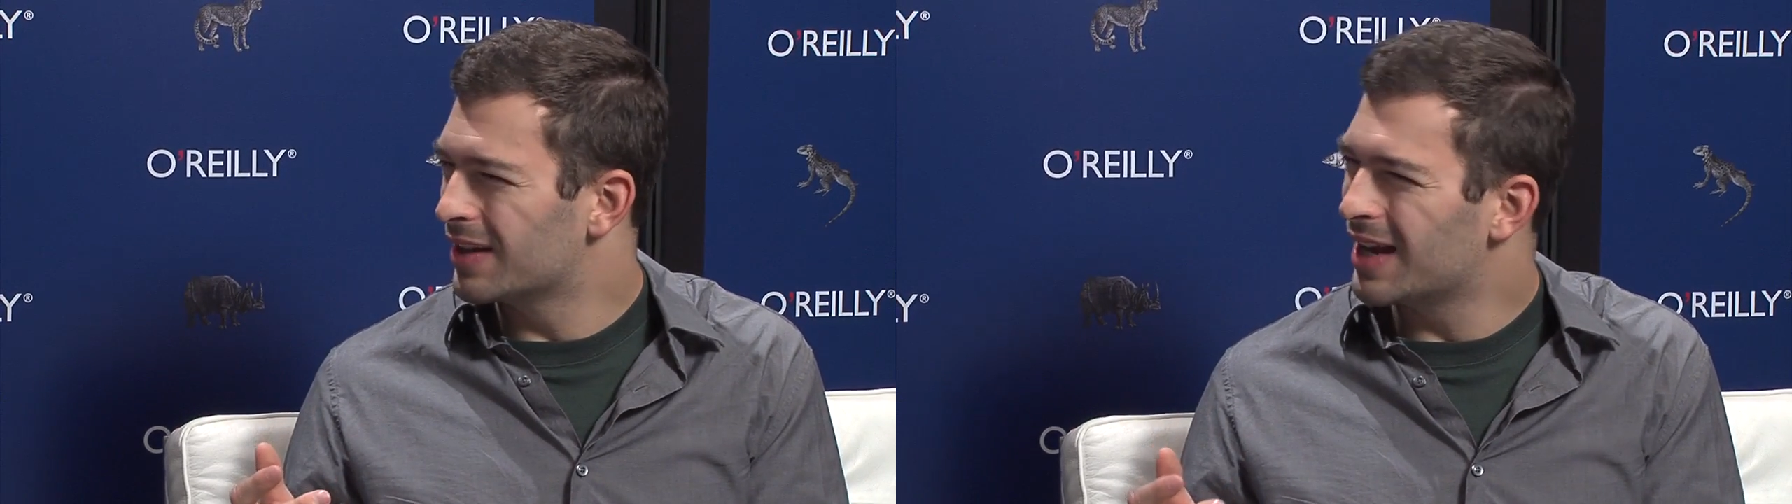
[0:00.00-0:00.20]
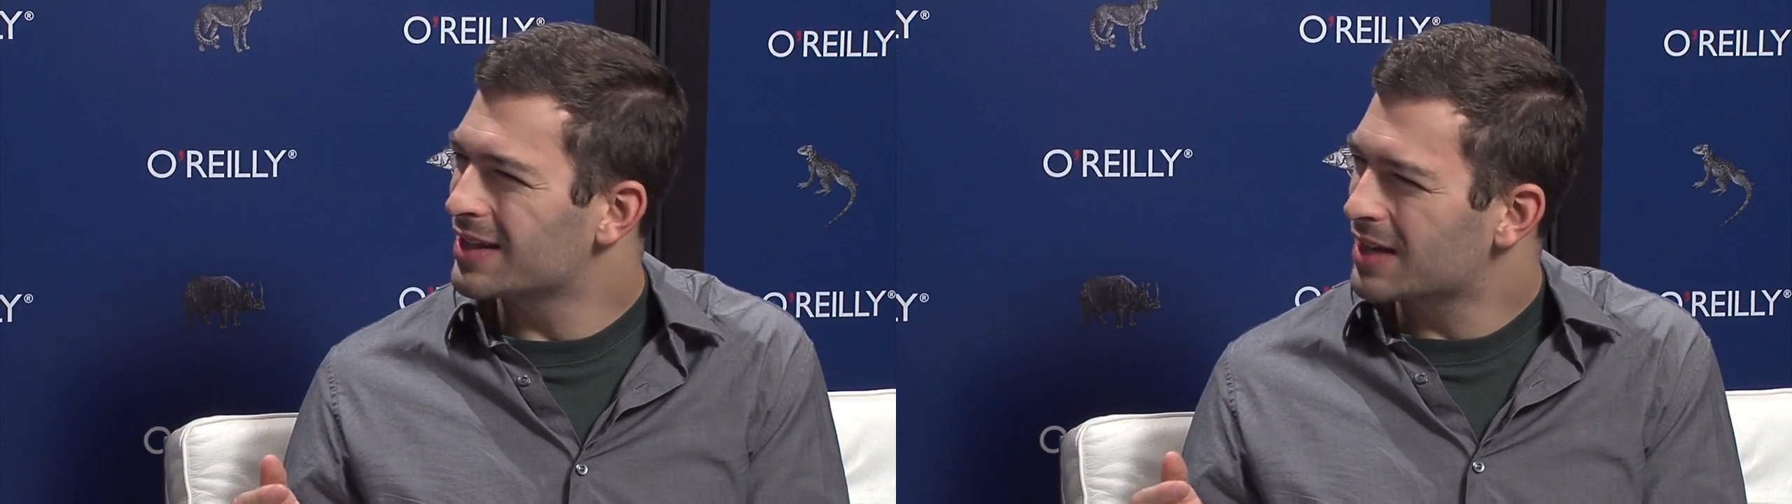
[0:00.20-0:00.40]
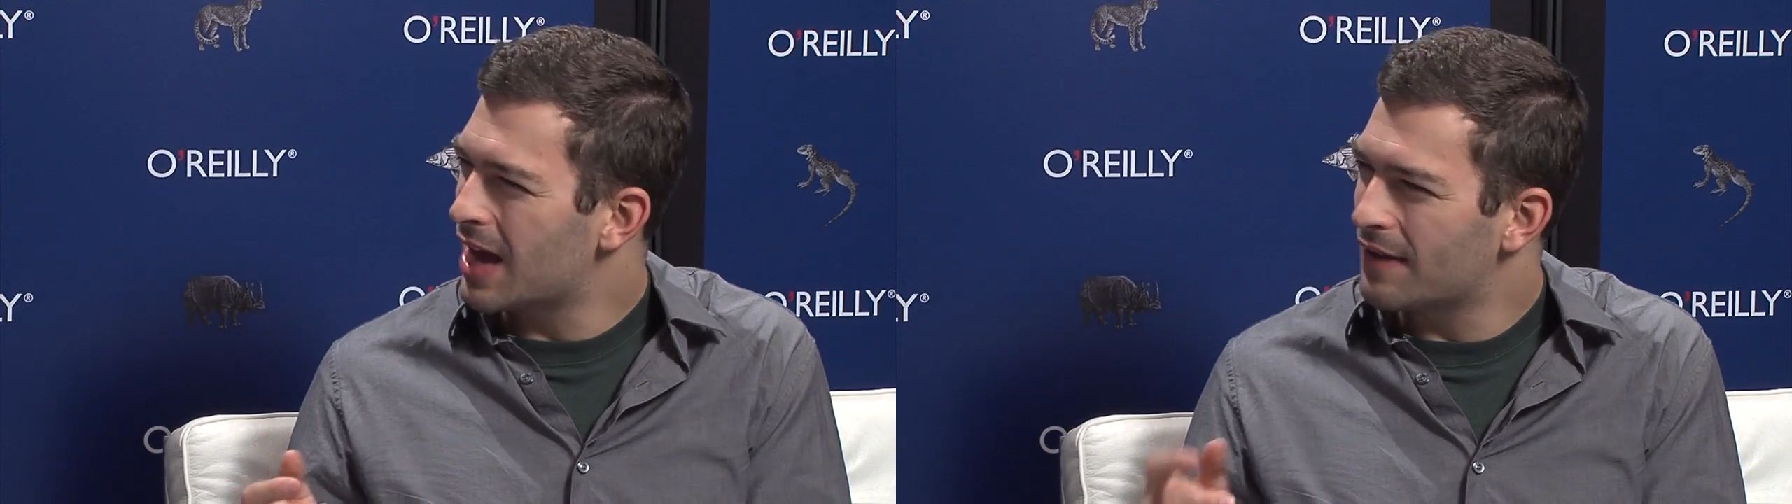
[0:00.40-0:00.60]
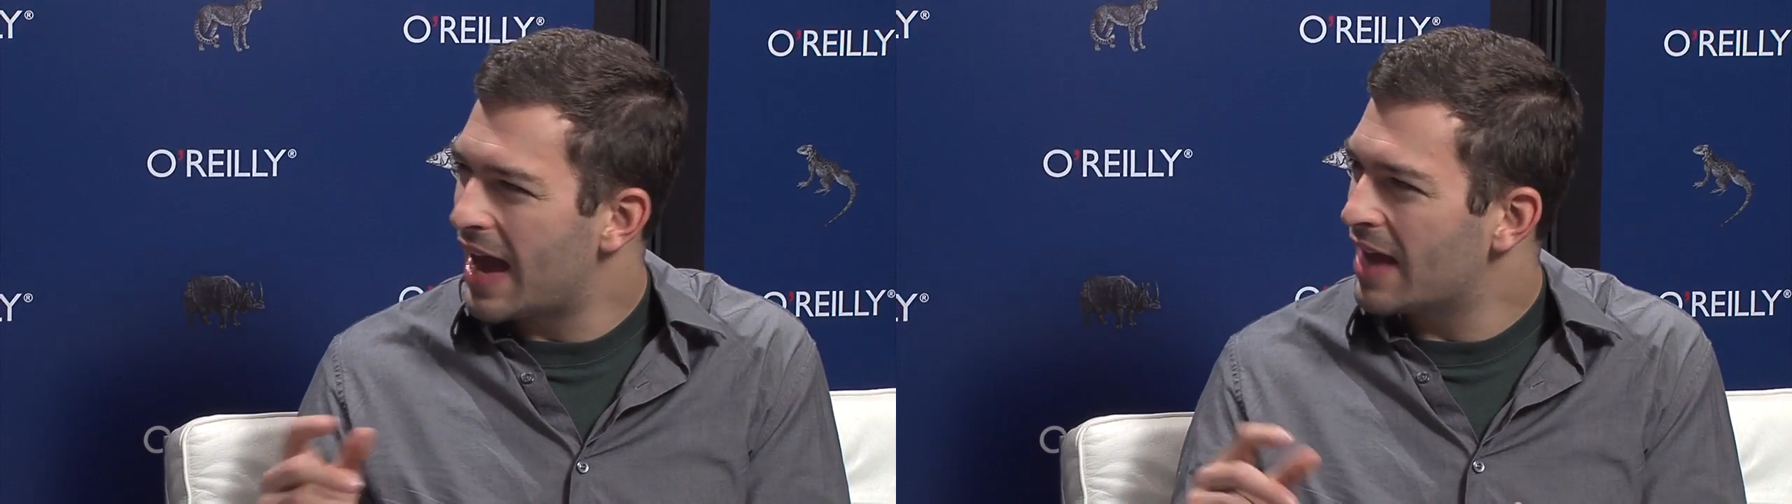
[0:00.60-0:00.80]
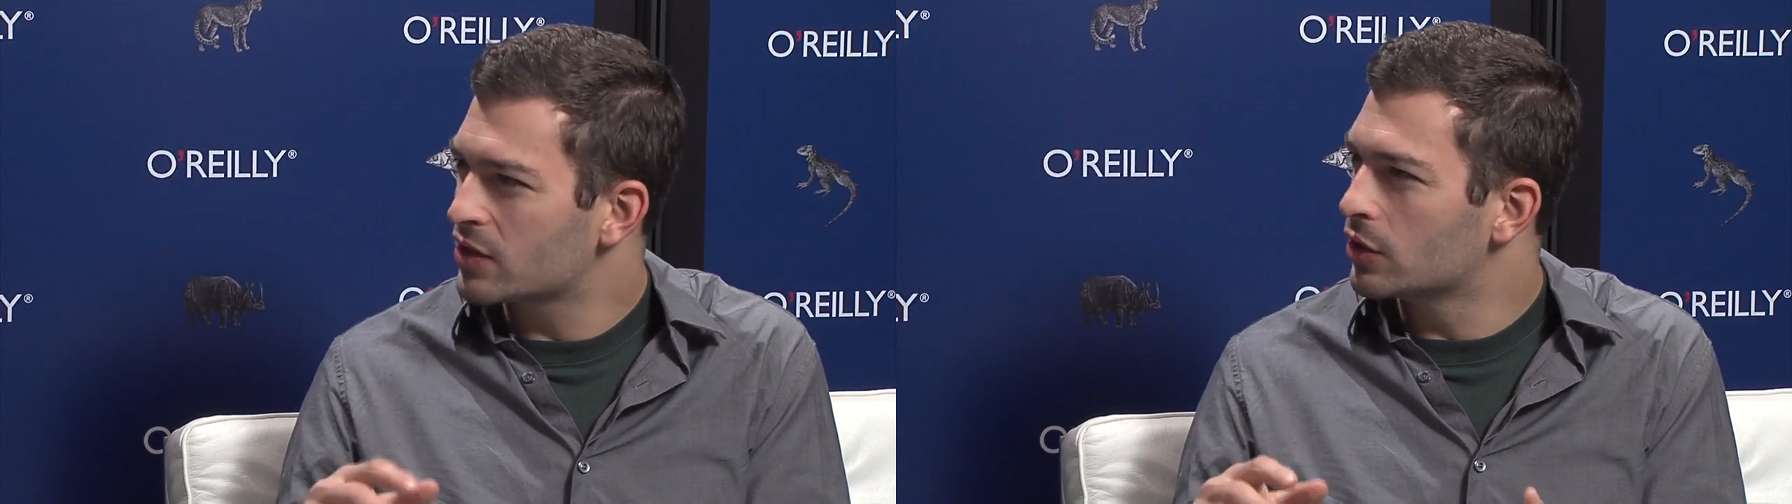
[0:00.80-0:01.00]
And it's kind of a
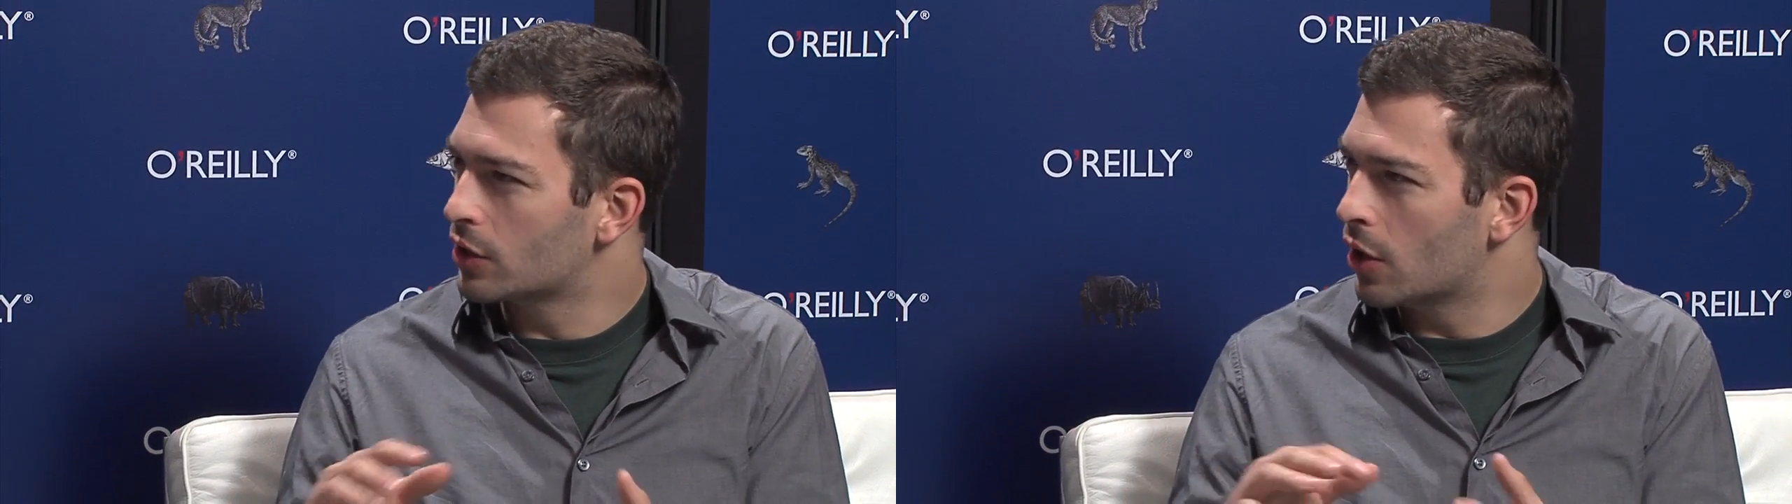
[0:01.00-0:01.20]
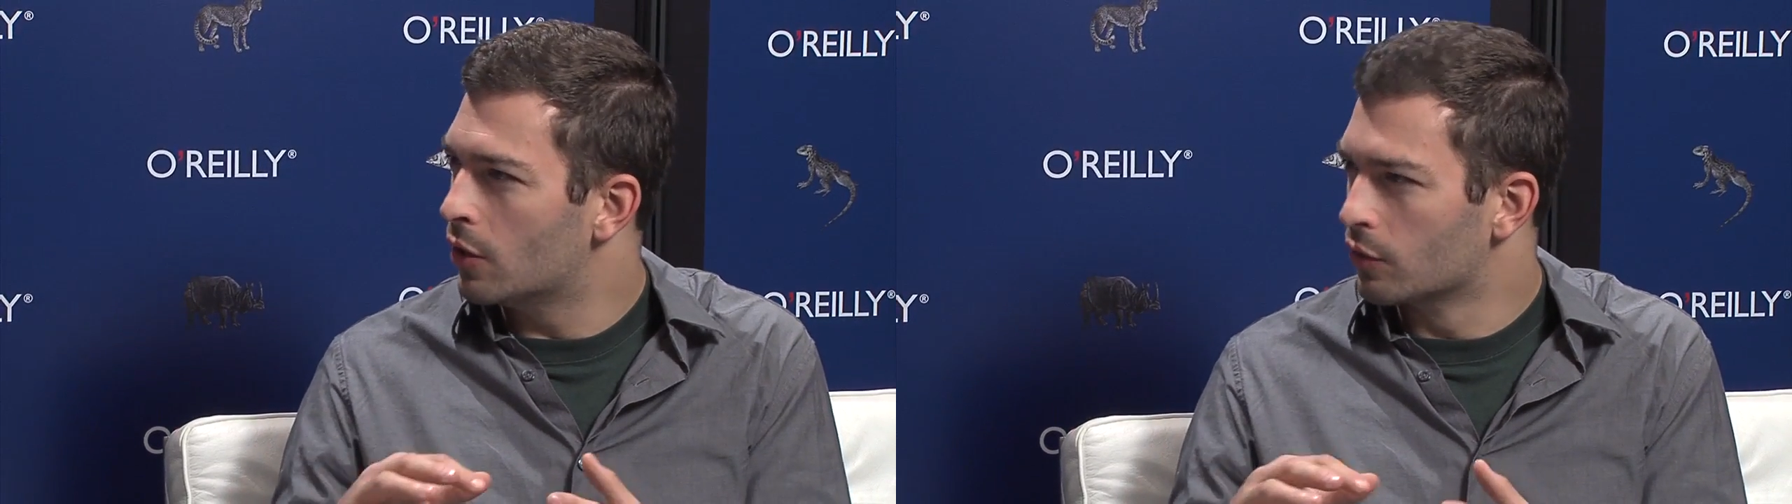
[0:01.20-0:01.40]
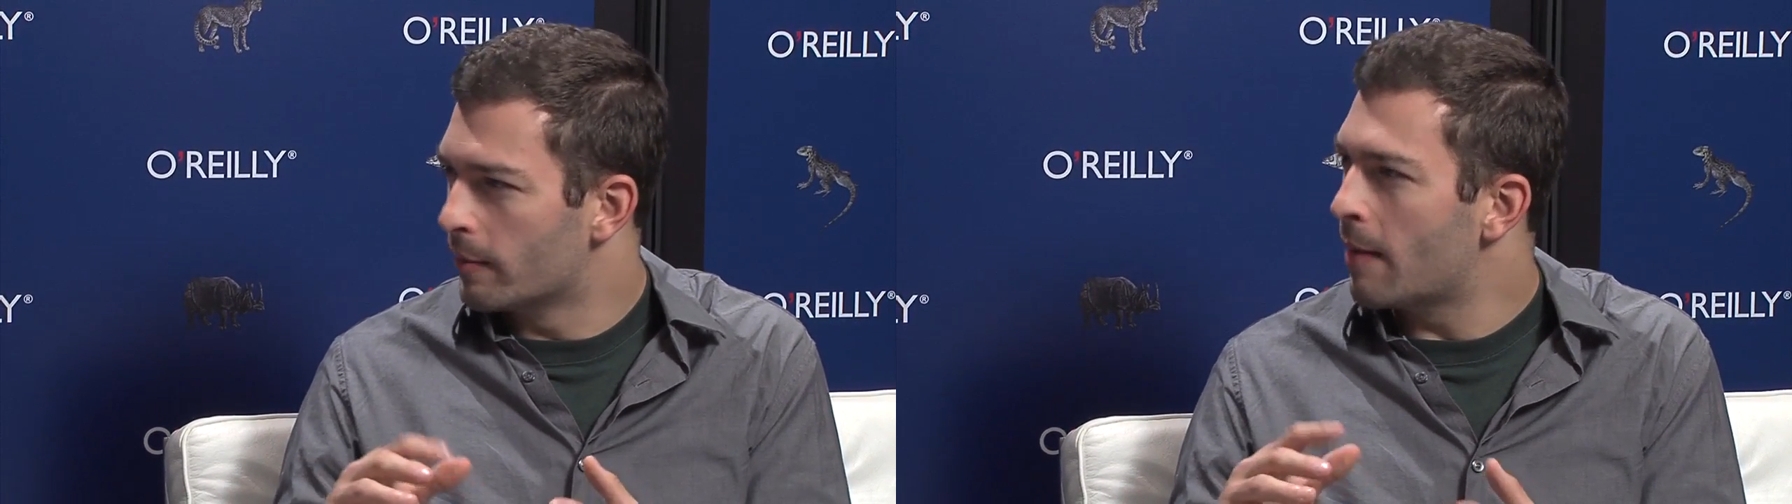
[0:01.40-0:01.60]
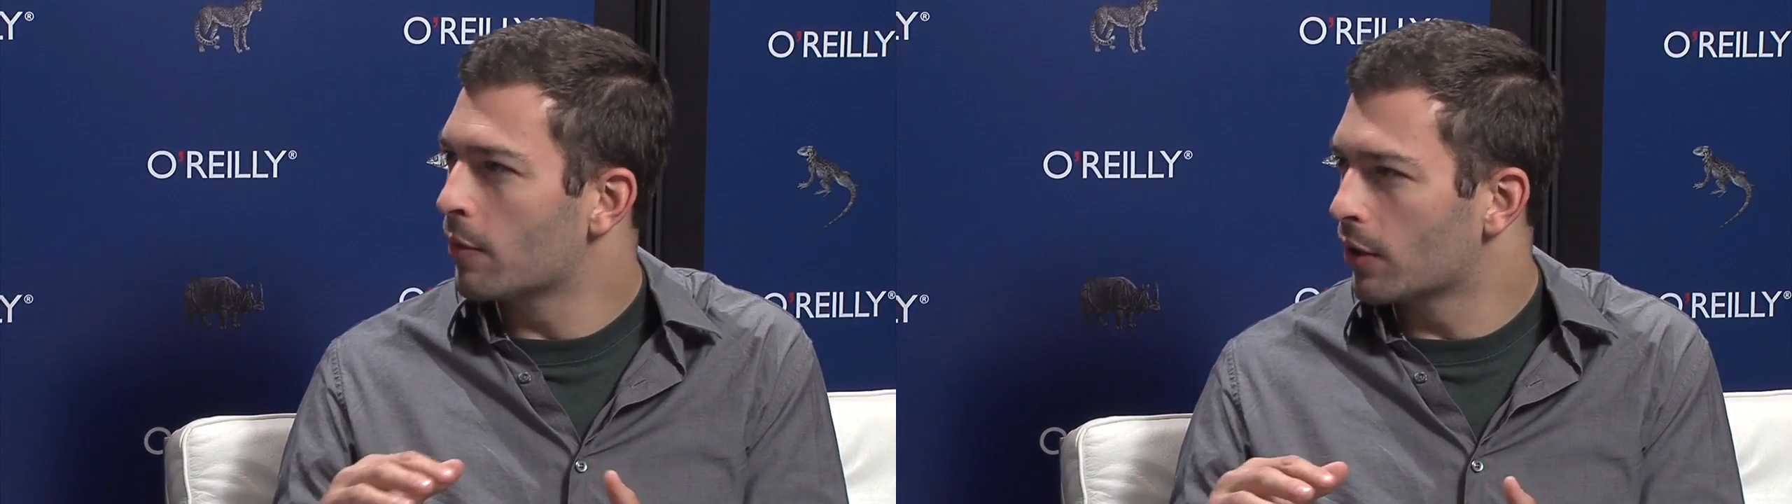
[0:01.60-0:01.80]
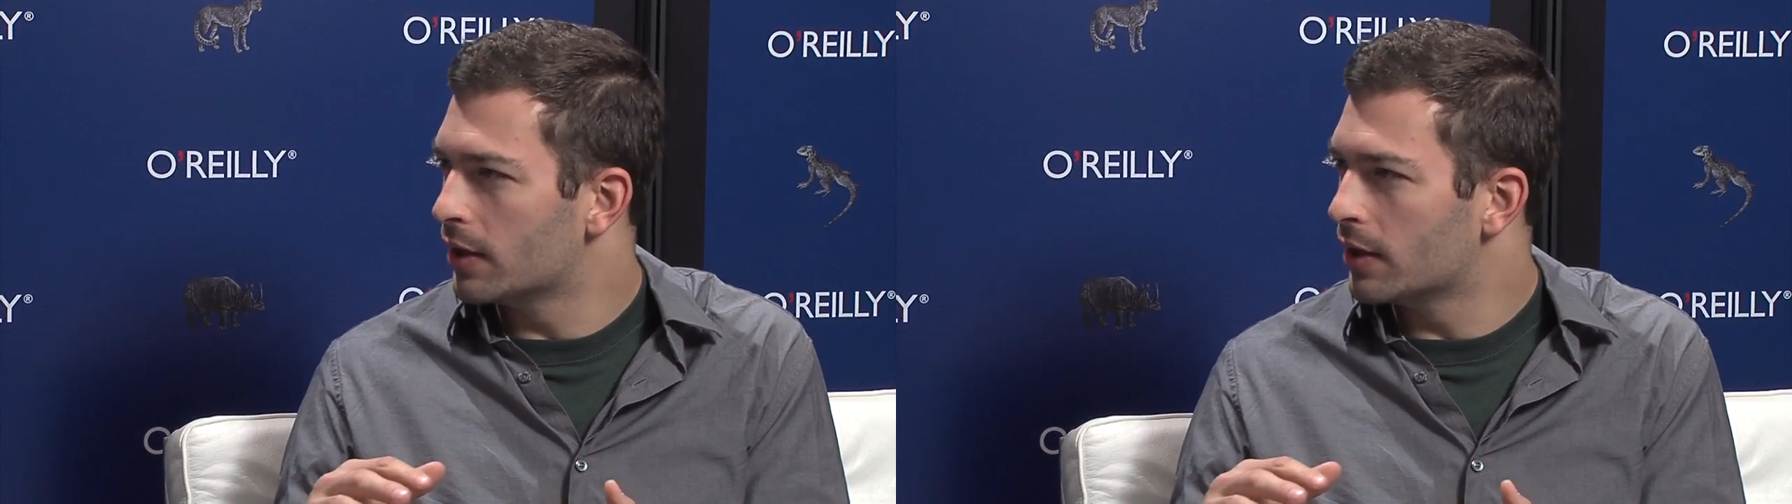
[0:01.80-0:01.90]
hassle to go remember